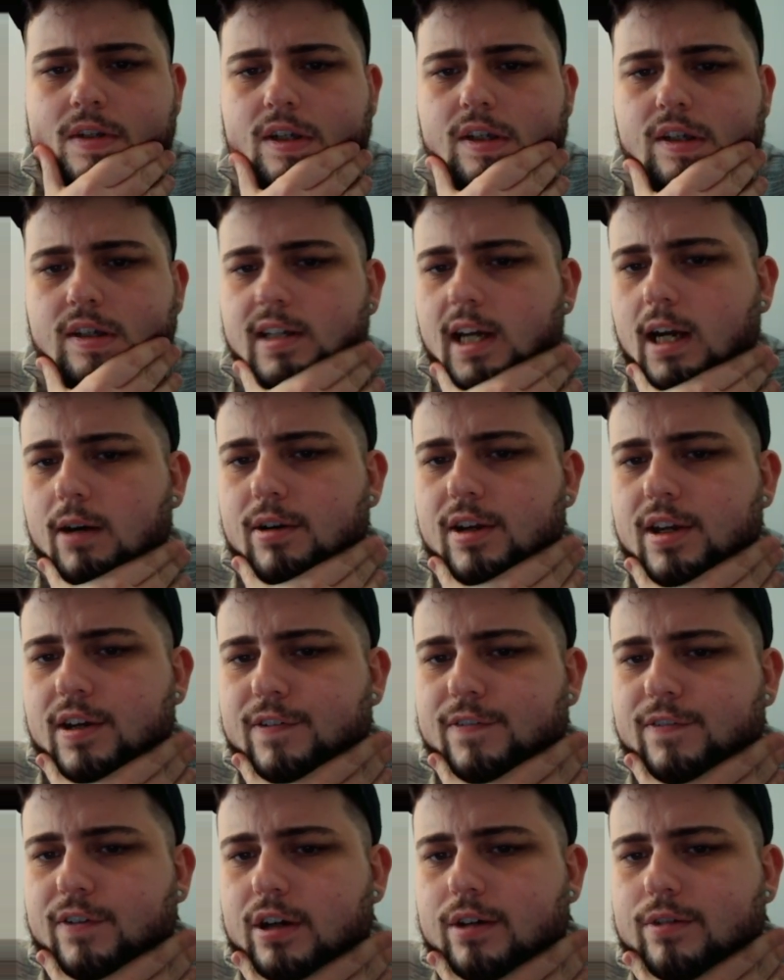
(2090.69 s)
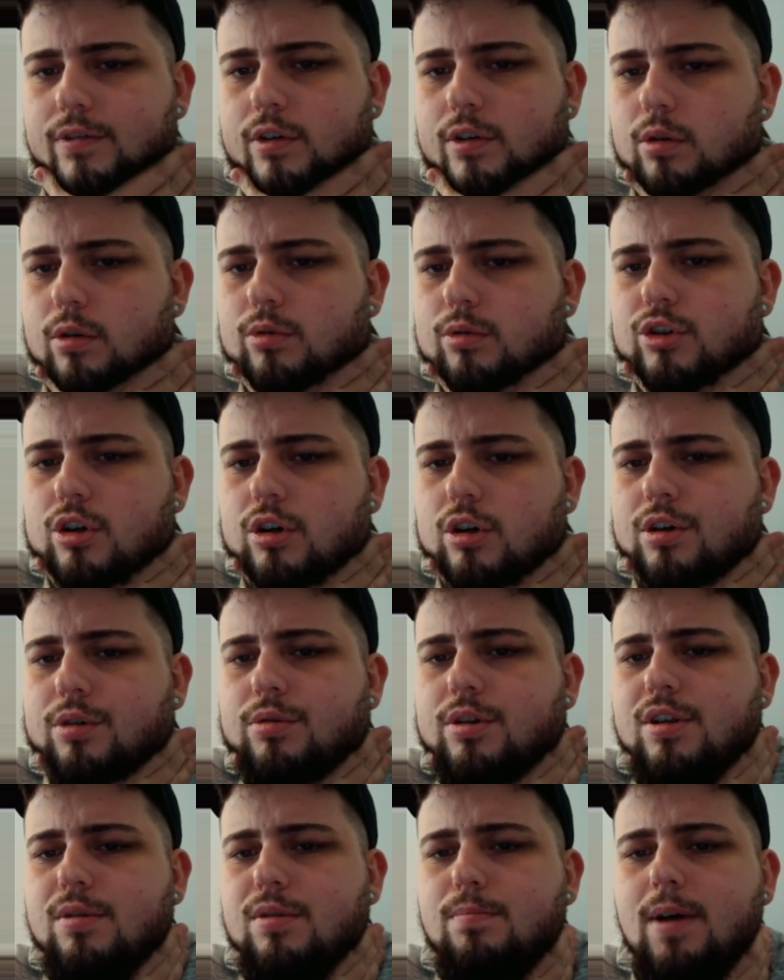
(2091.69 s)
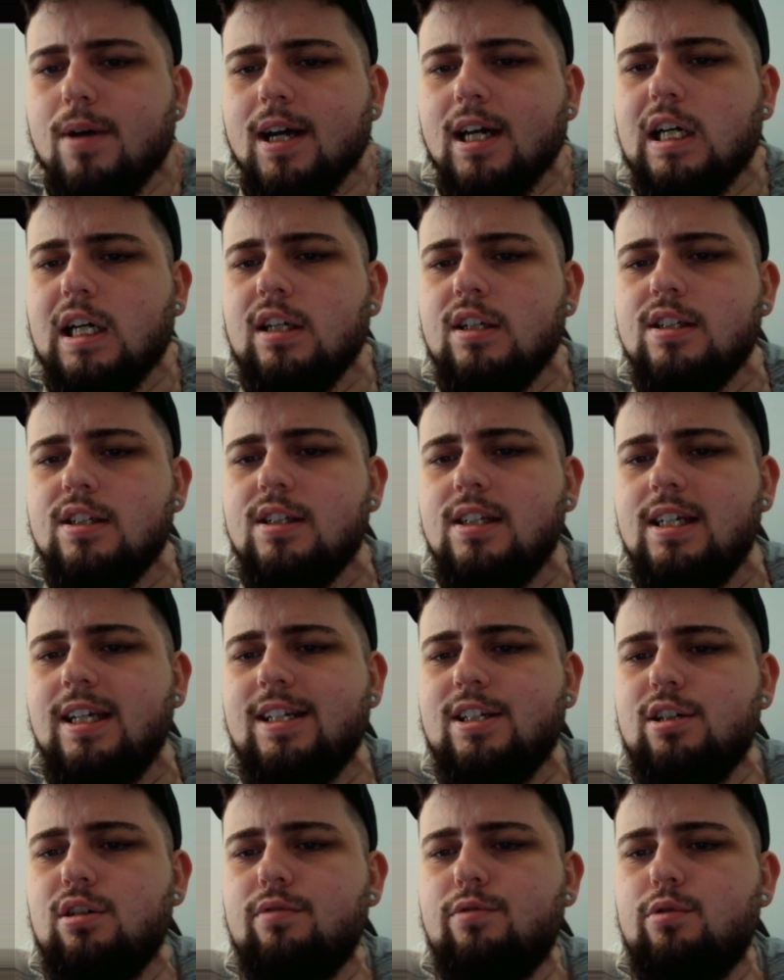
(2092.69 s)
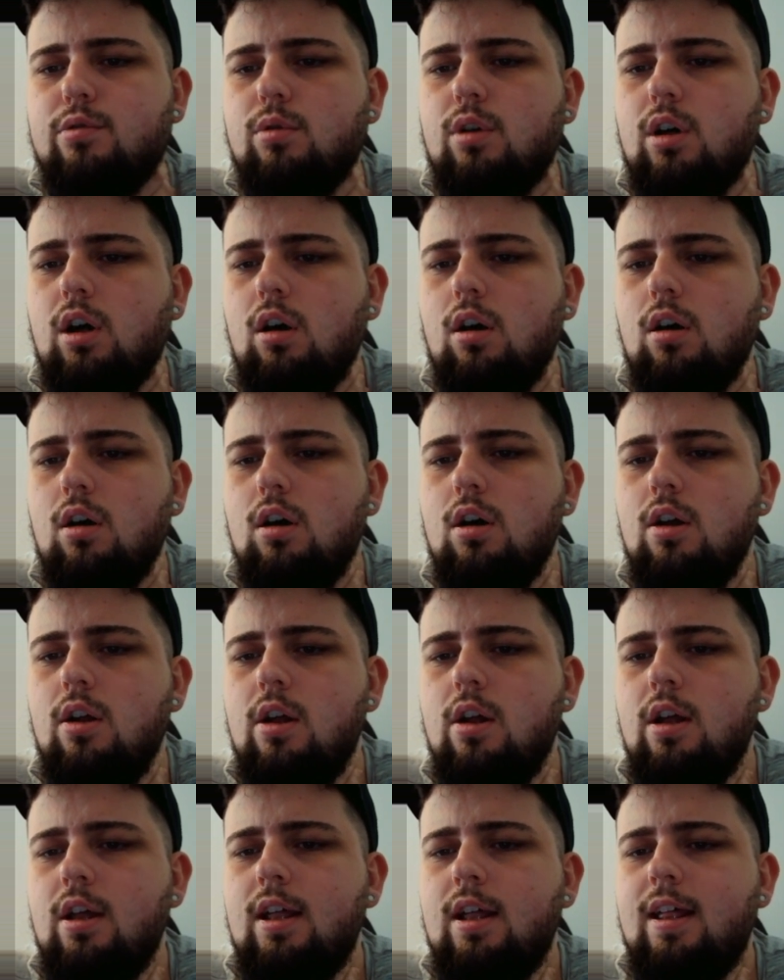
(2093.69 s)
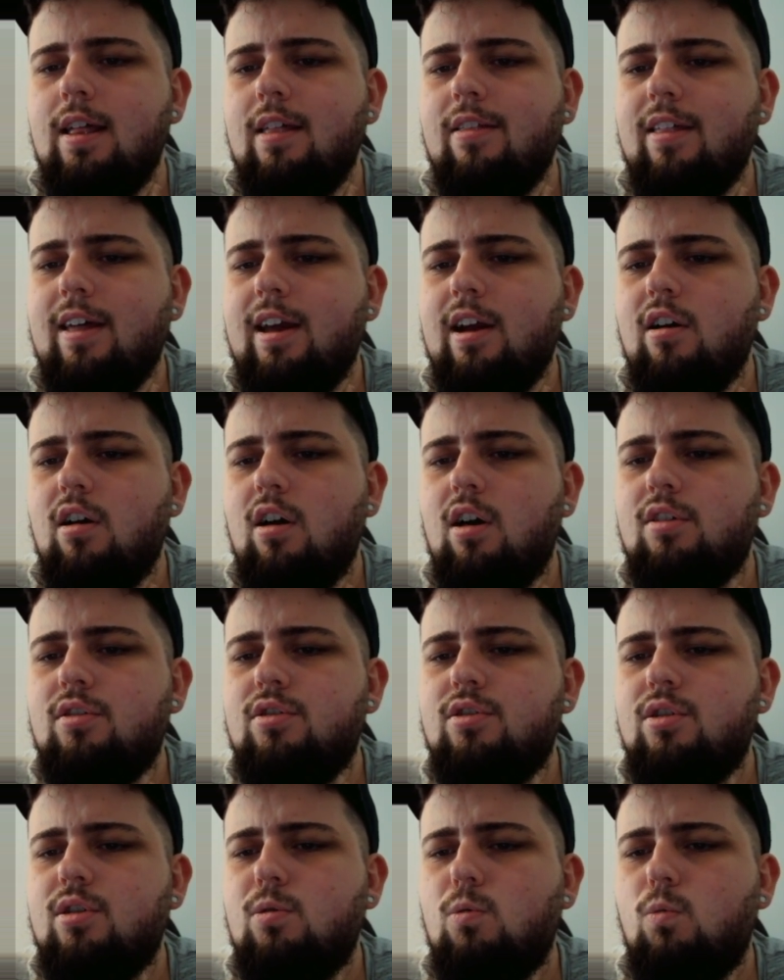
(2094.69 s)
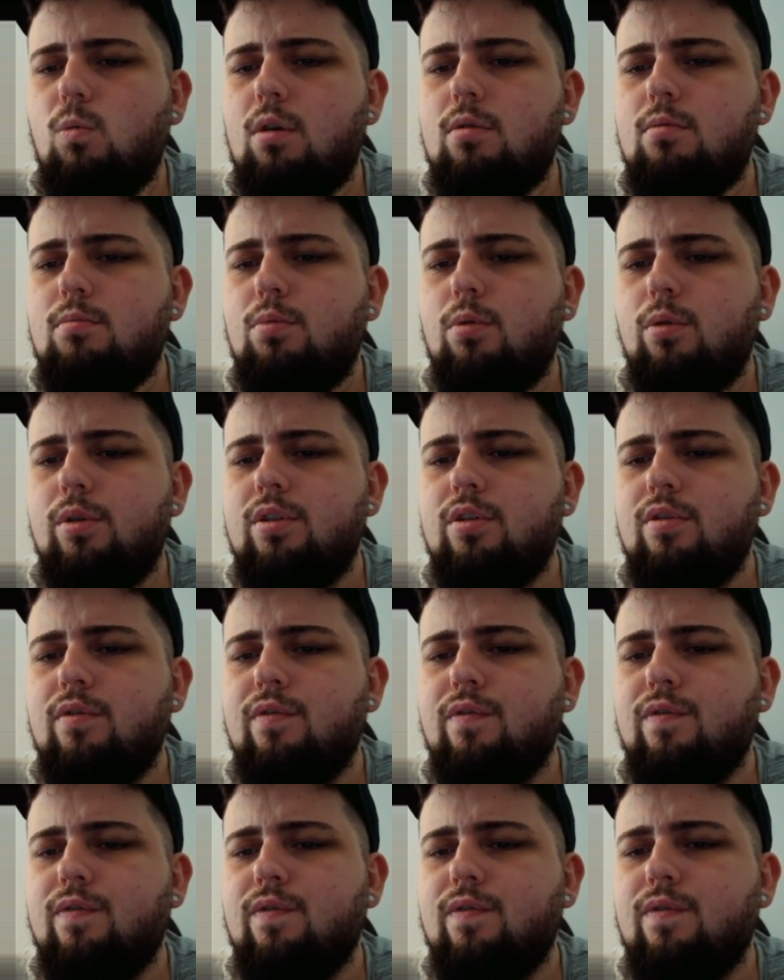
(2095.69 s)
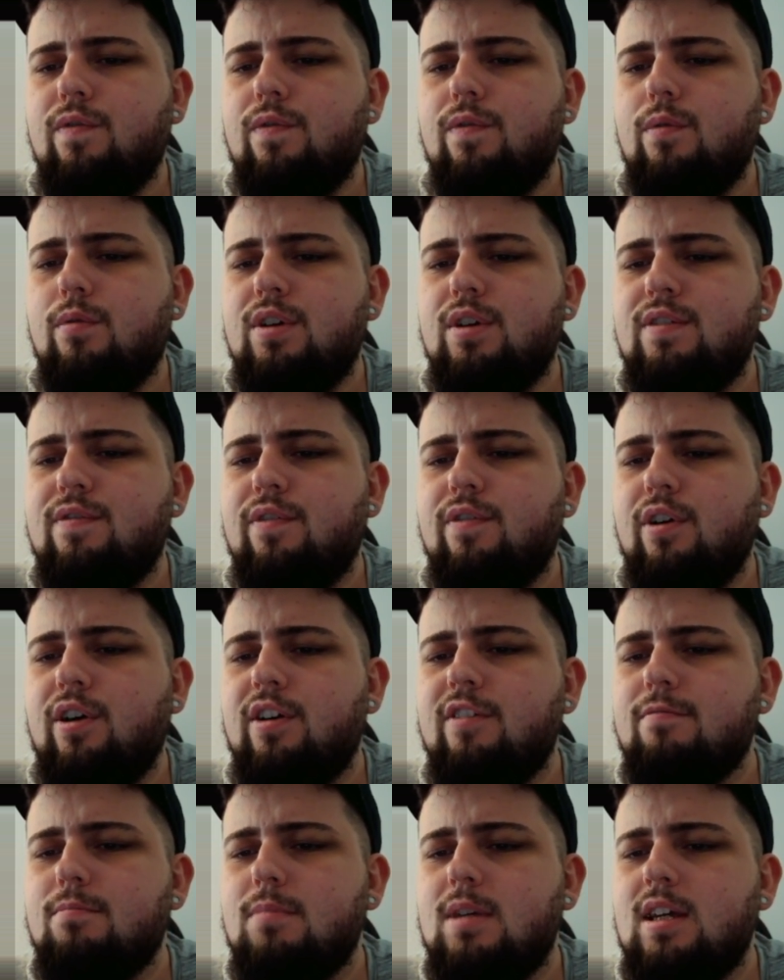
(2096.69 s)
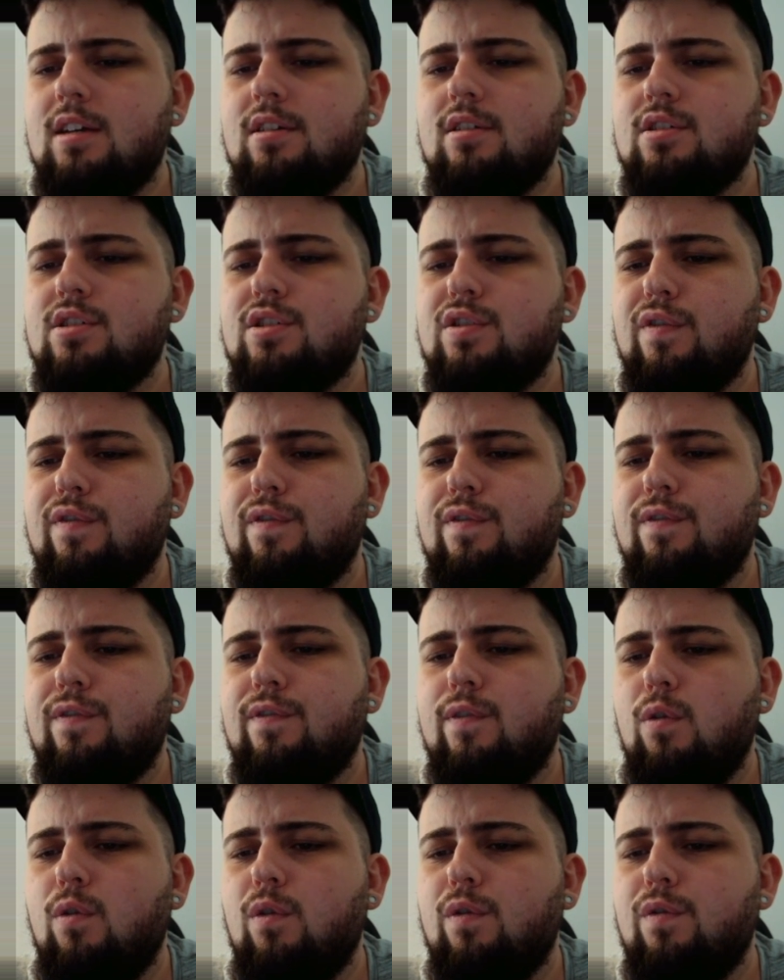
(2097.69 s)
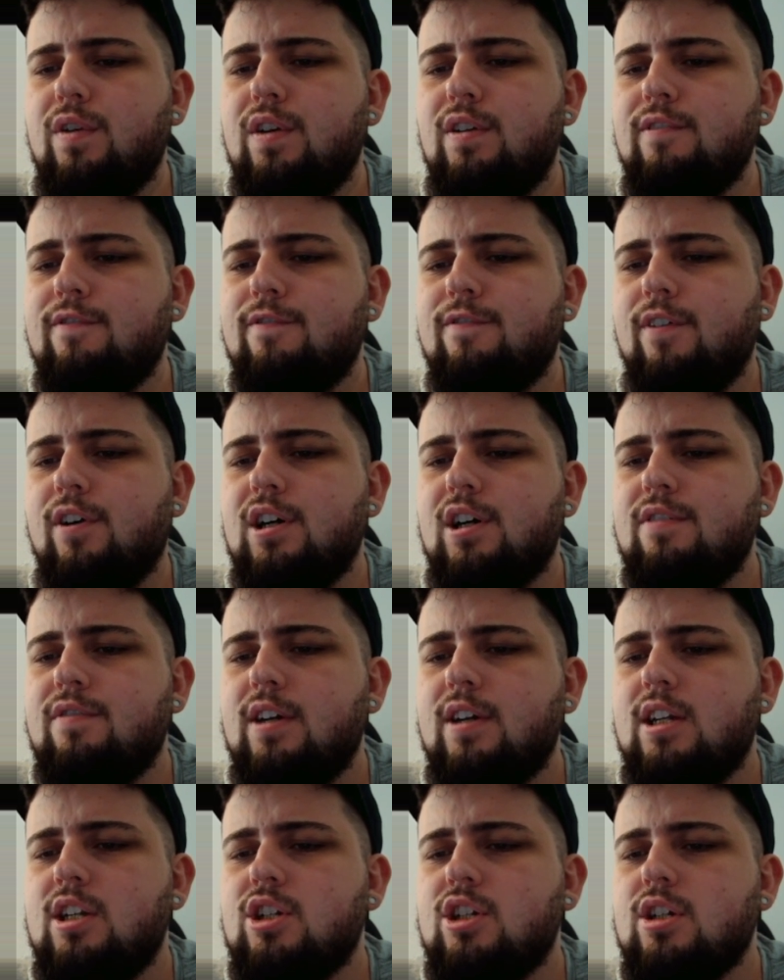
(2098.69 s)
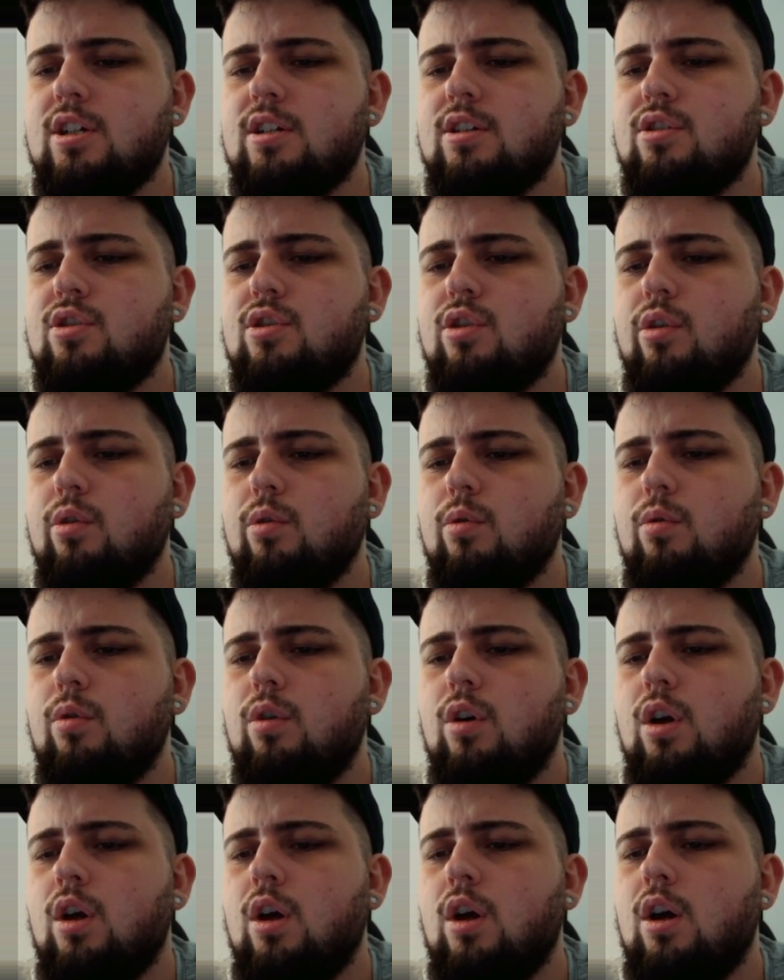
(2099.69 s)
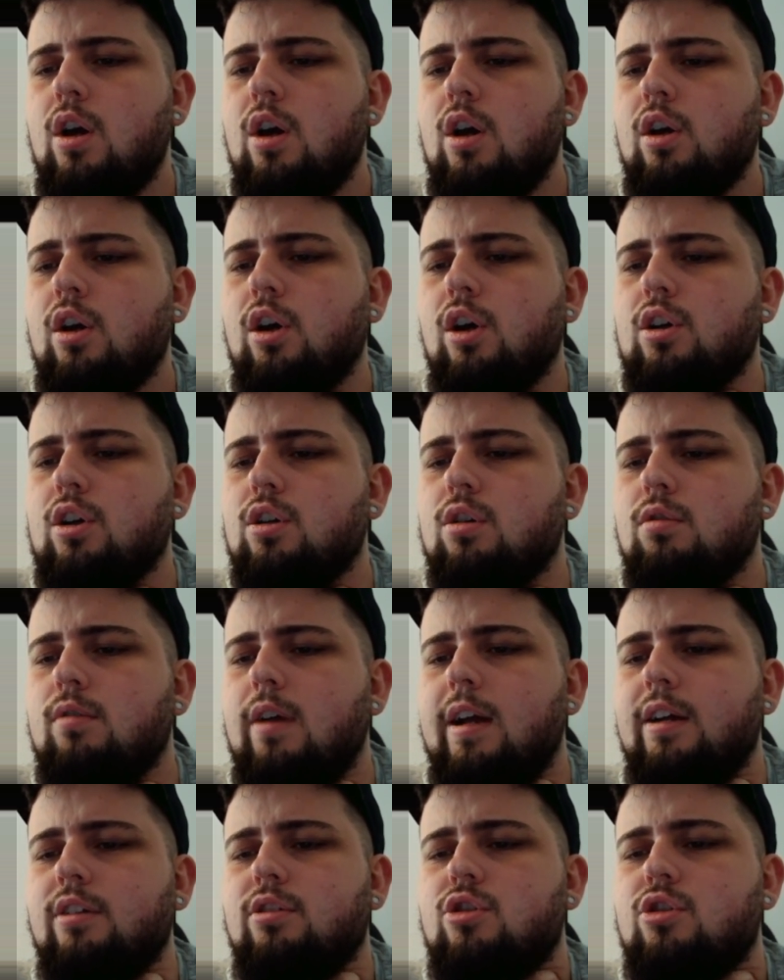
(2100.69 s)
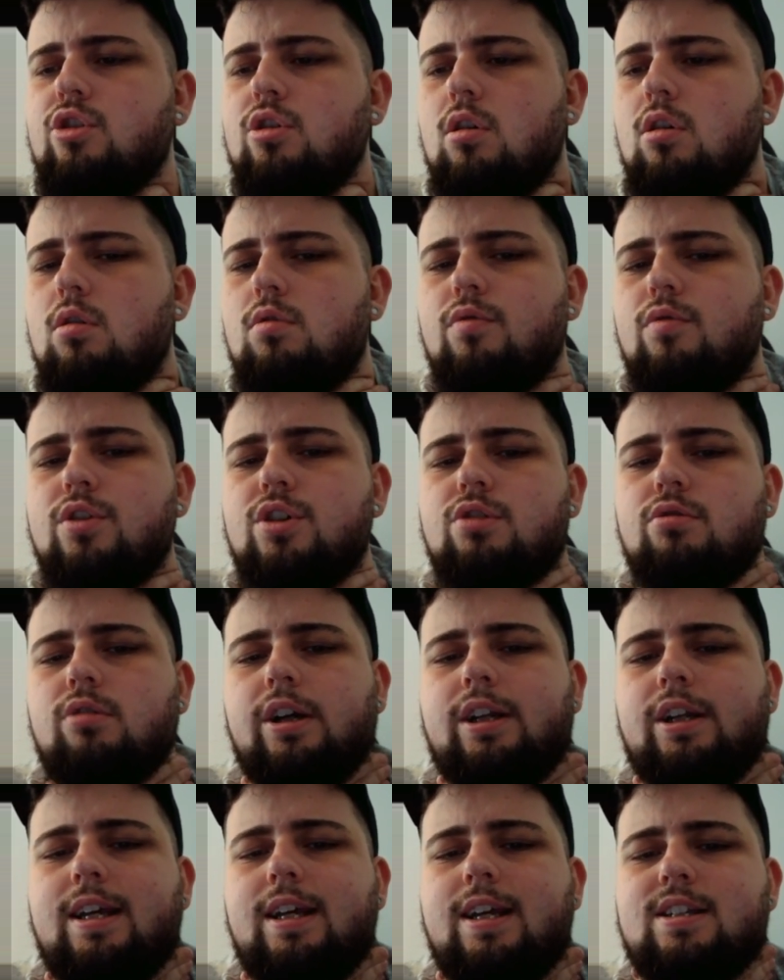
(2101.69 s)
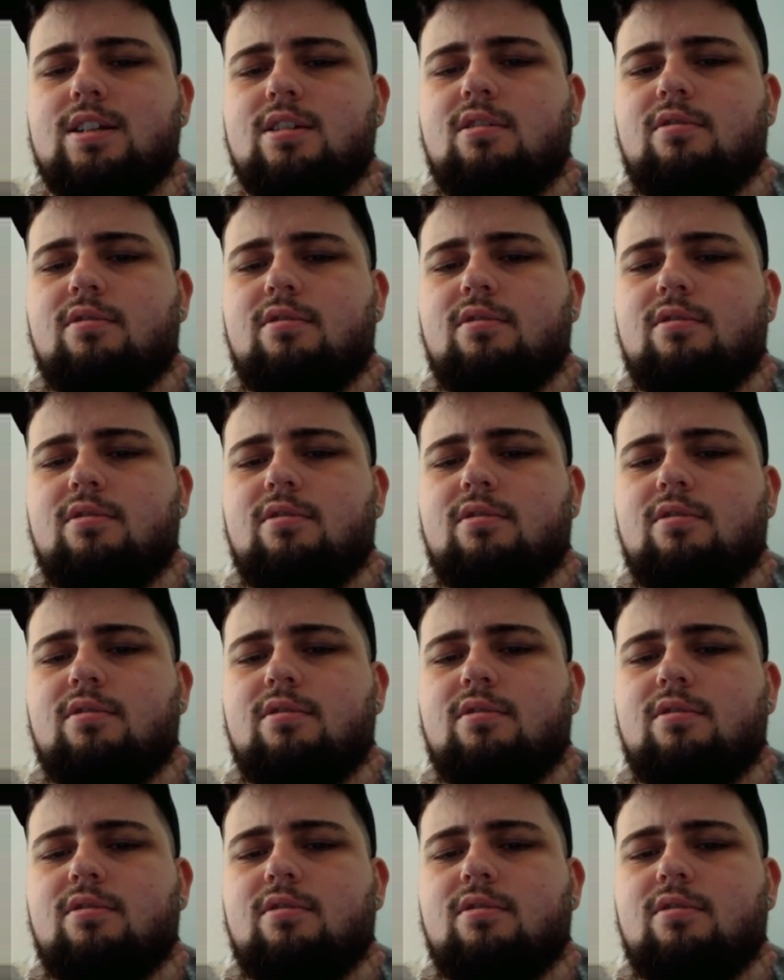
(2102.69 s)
You're carrying a 5-year-old child in the back seat of your car. They are under 1.5 1.35 meters, 4 feet 5 inches tall. A correct child restraint isn't